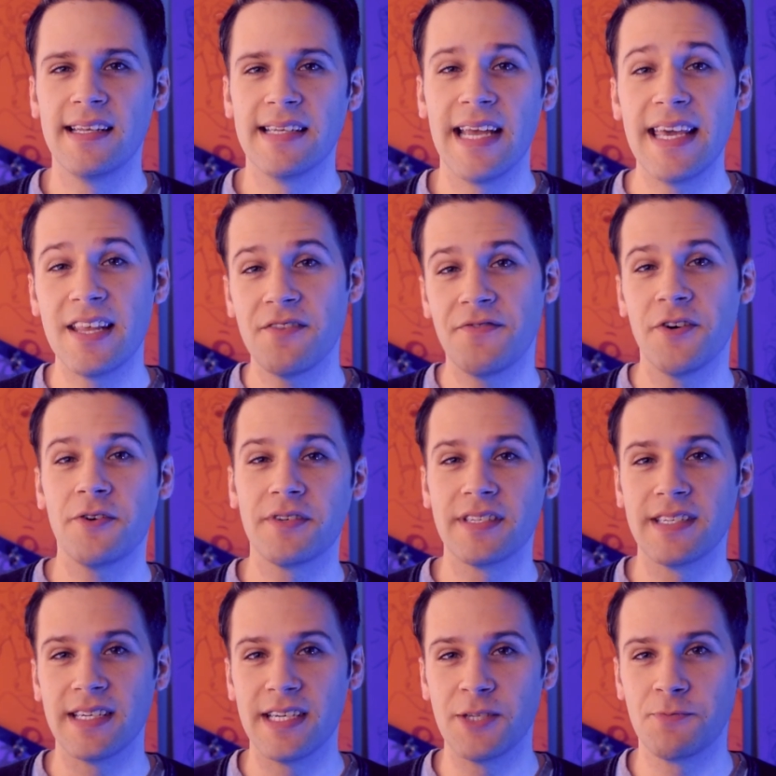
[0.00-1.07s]
Hey there
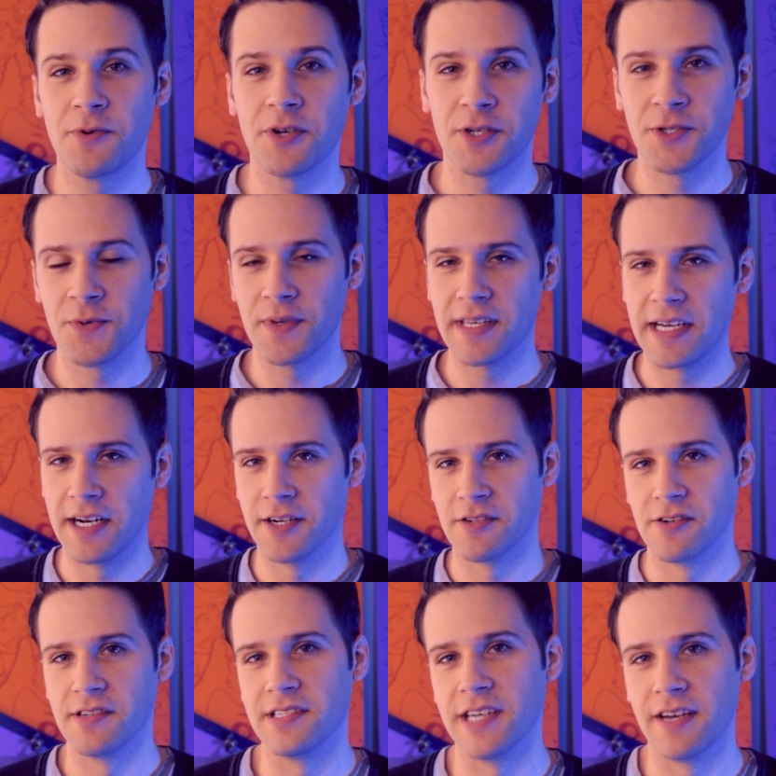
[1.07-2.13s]
folks, it's Brookes with Character
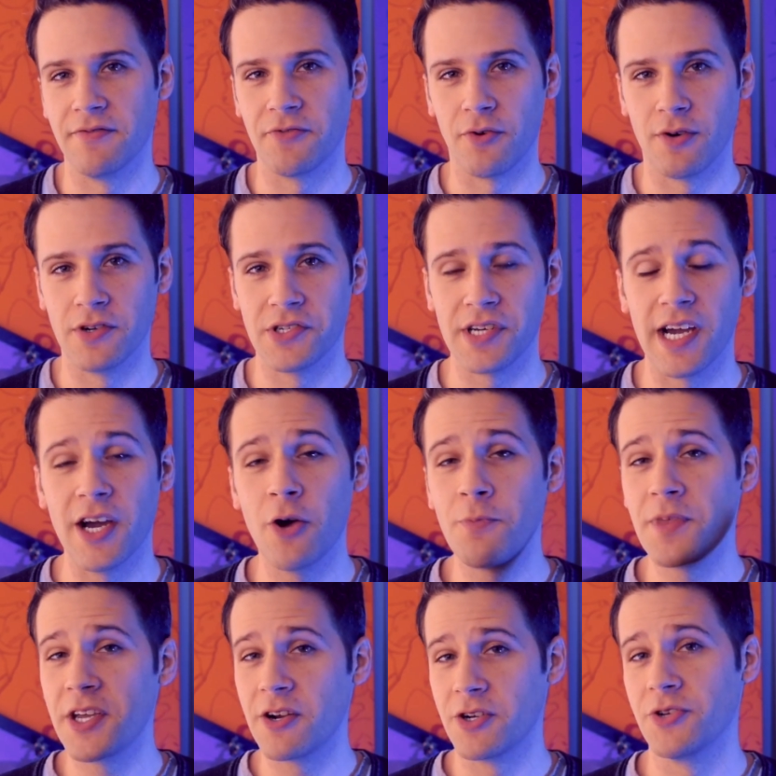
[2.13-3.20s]
Design Forge. I hope
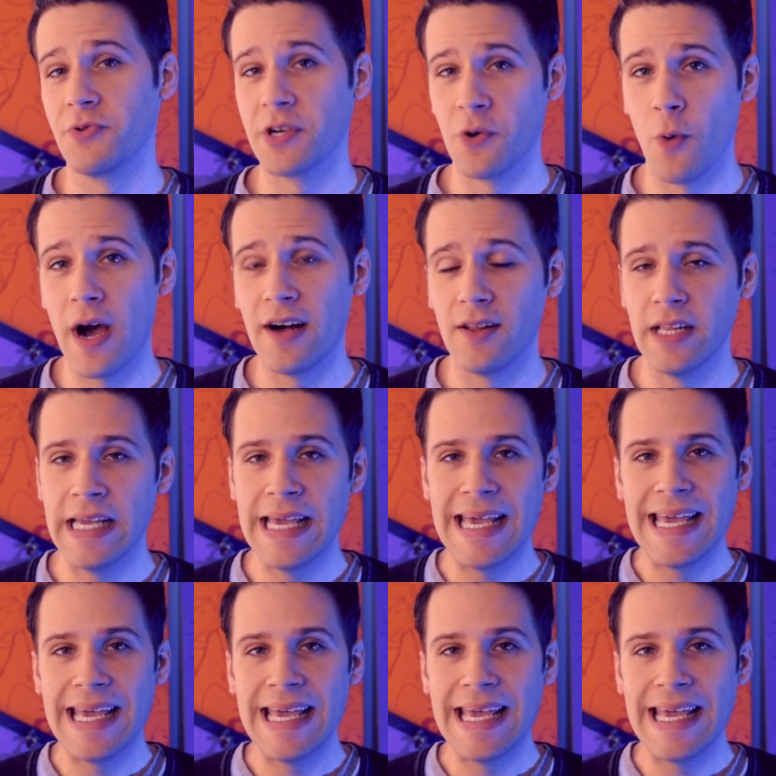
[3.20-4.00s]
that you're doing well.